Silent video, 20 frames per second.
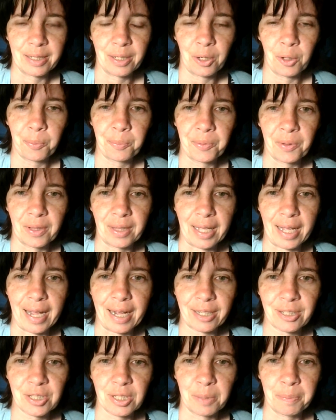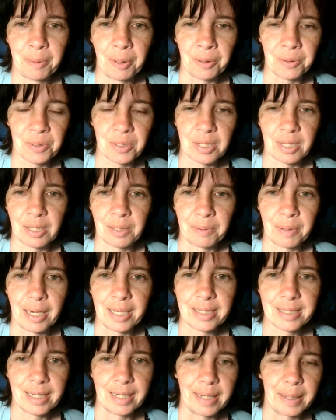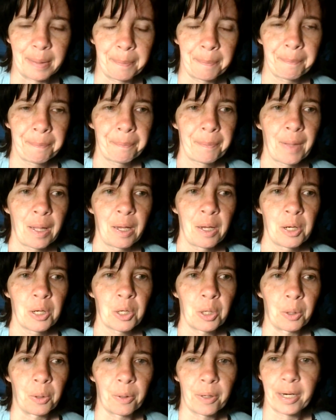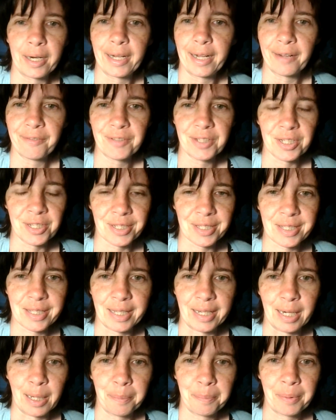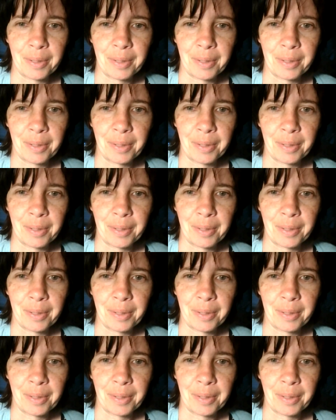hope that they actually post at the right time, or I have to just get up